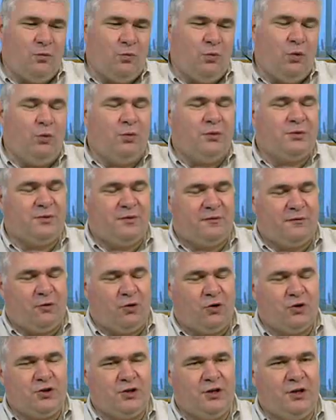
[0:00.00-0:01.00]
Woolworths were
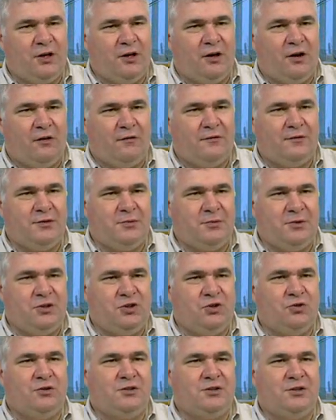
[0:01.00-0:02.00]
fortunate enough to be
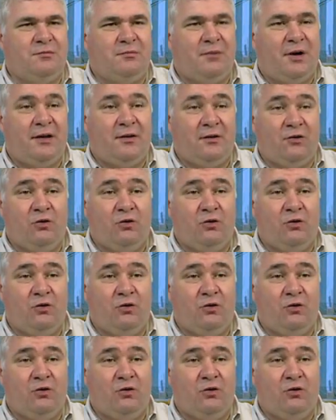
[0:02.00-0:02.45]
chosen by the